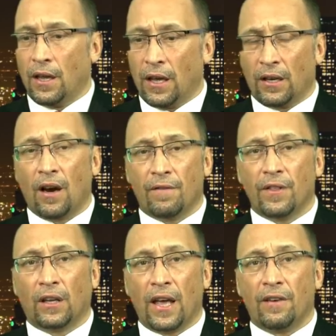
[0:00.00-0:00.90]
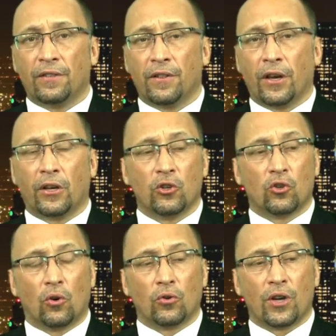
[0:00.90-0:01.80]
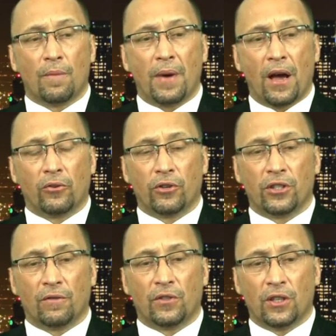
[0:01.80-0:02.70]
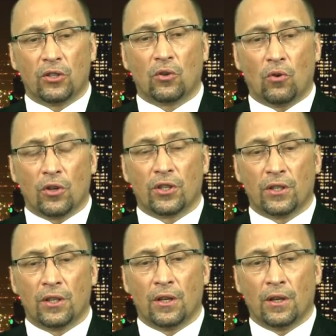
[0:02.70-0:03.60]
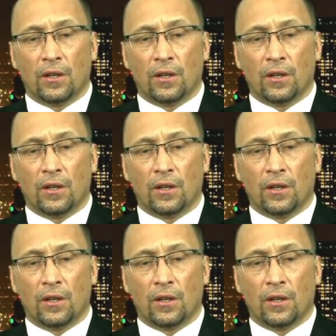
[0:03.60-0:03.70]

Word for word: and of the left that controls our boundaries of discourse,